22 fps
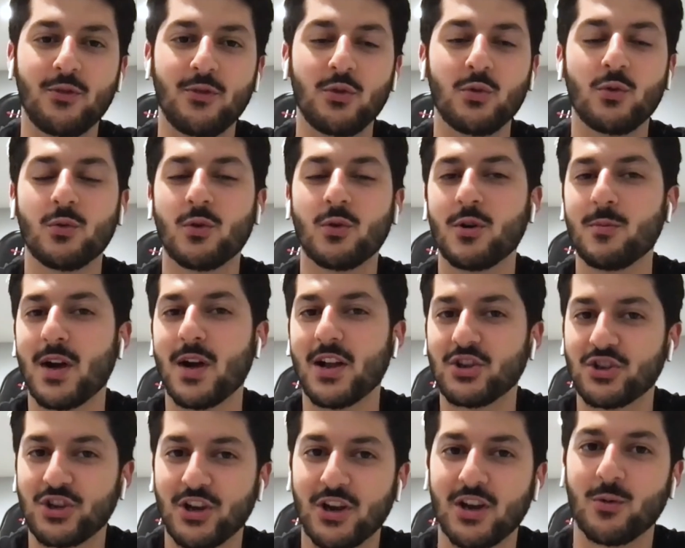if you wouldn't
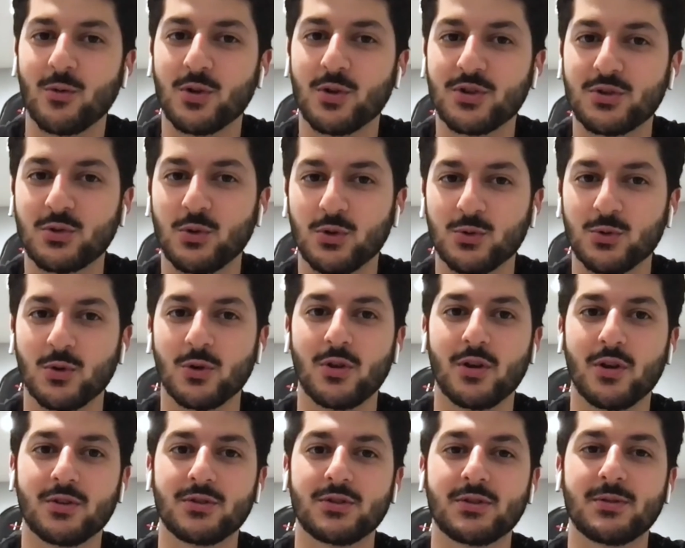mind sharing, what schools were
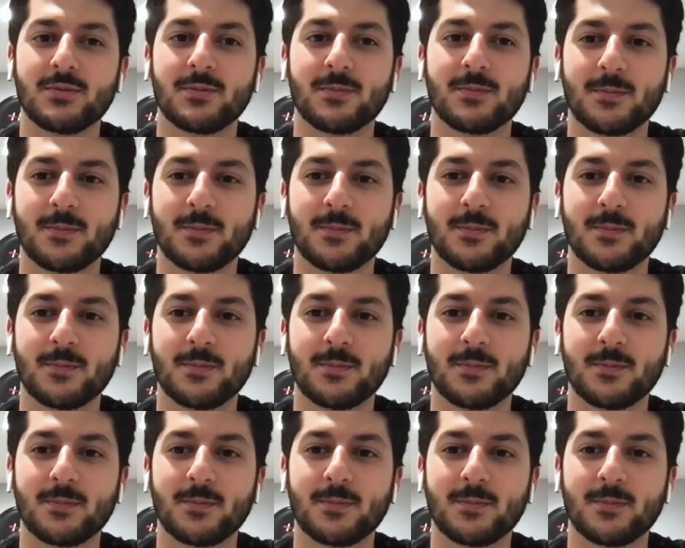those?